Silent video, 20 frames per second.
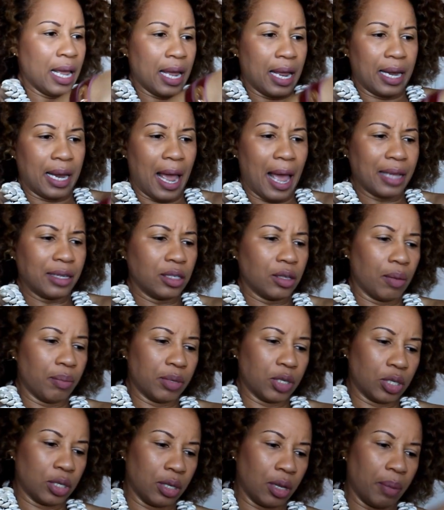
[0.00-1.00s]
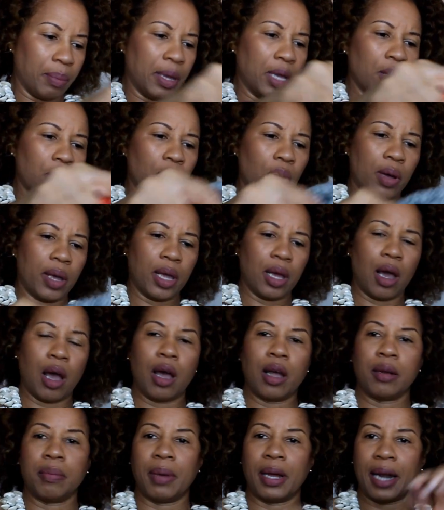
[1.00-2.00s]
It has some slubbing going
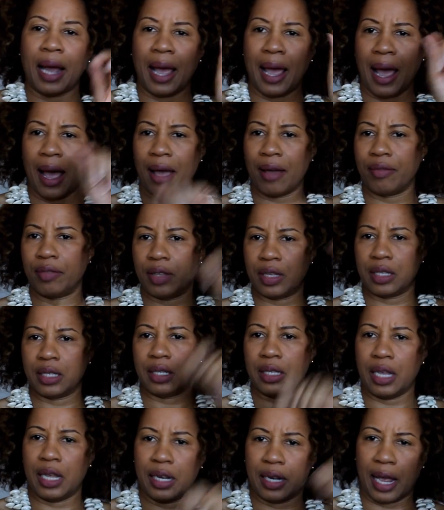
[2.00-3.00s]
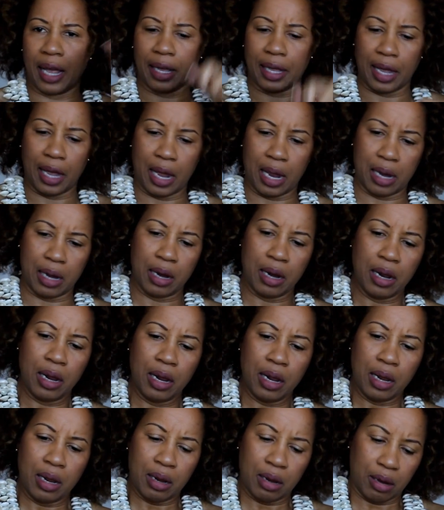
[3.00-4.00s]
on, but I have this thing that can,
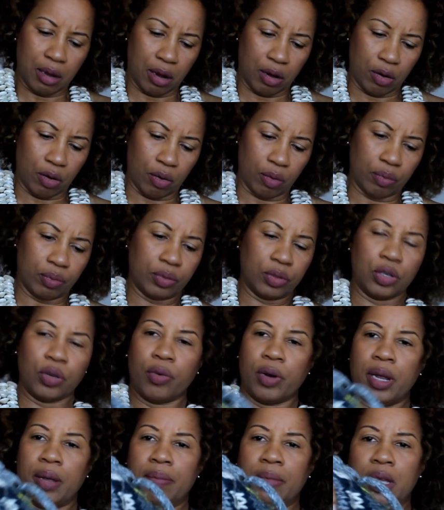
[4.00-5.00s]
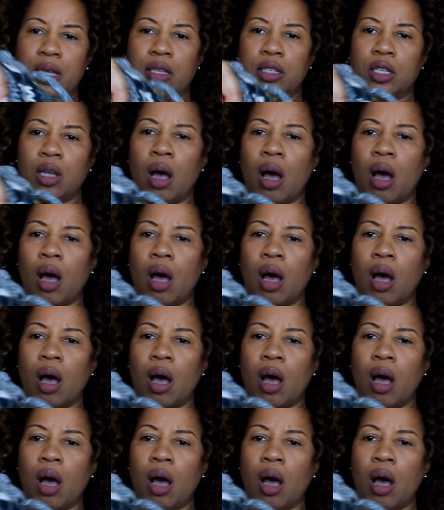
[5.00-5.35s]
you know, scrape these